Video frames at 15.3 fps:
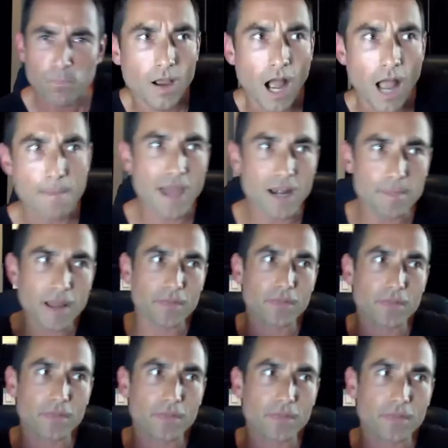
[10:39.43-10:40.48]
I met him at
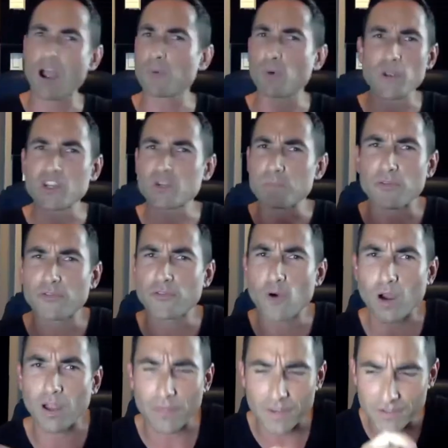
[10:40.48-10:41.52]
like a couple weeks before
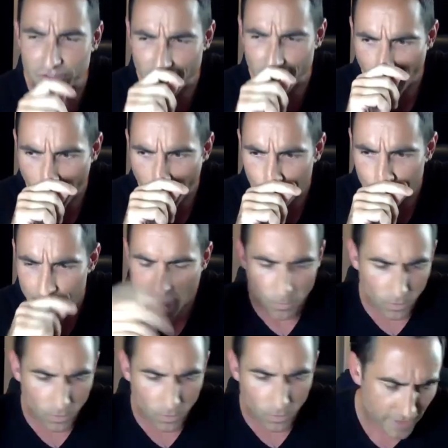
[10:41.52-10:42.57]
at this
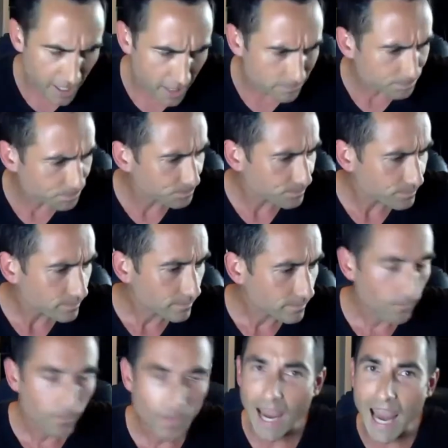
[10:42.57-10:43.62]
networking thing,
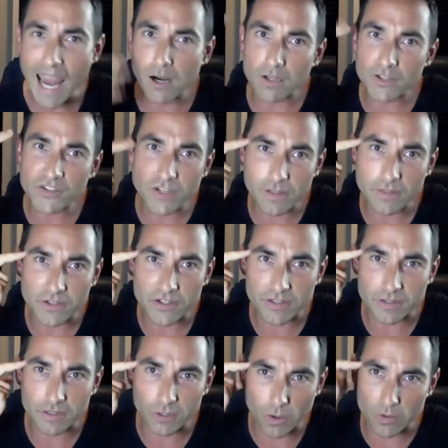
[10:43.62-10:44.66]
and all of a sudden this
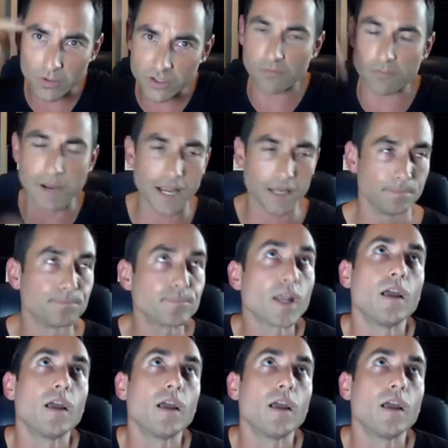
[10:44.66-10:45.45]
goes off my head.